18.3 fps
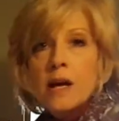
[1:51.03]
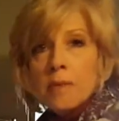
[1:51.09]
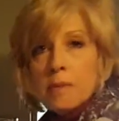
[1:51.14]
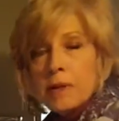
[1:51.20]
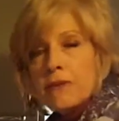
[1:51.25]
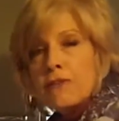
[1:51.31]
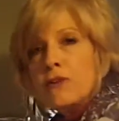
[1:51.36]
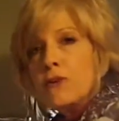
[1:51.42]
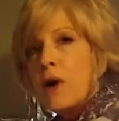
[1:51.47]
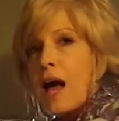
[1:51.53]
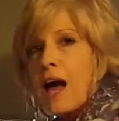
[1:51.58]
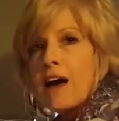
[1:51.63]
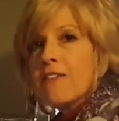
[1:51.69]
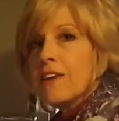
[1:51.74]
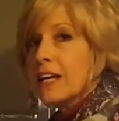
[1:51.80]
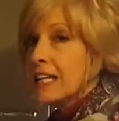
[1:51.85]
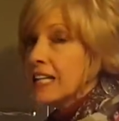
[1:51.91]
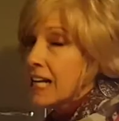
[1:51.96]
but if you have
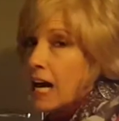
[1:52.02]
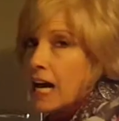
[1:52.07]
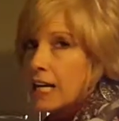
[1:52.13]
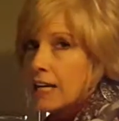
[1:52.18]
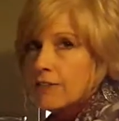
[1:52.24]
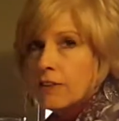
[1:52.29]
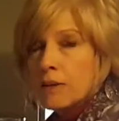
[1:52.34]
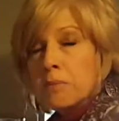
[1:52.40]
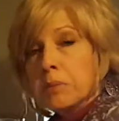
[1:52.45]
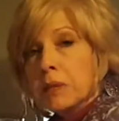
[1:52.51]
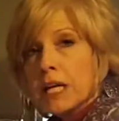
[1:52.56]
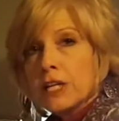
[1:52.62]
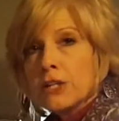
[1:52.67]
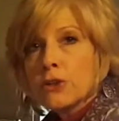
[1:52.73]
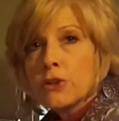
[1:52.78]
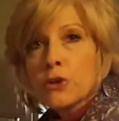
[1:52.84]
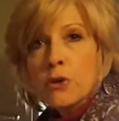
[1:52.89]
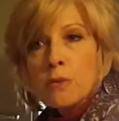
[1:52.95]
any kind of a
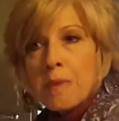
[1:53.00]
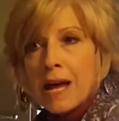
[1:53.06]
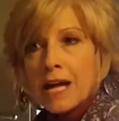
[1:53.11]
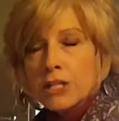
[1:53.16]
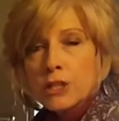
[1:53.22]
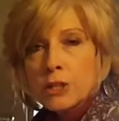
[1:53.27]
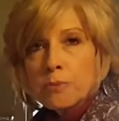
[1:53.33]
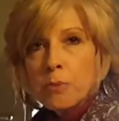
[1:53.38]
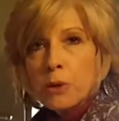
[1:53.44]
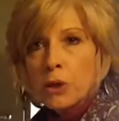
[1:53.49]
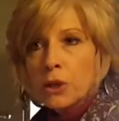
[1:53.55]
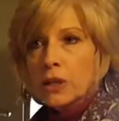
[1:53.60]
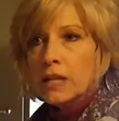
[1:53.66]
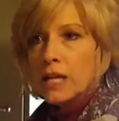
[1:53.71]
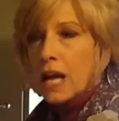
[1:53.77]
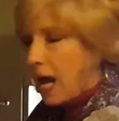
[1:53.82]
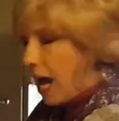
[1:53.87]
blender or magic bullet,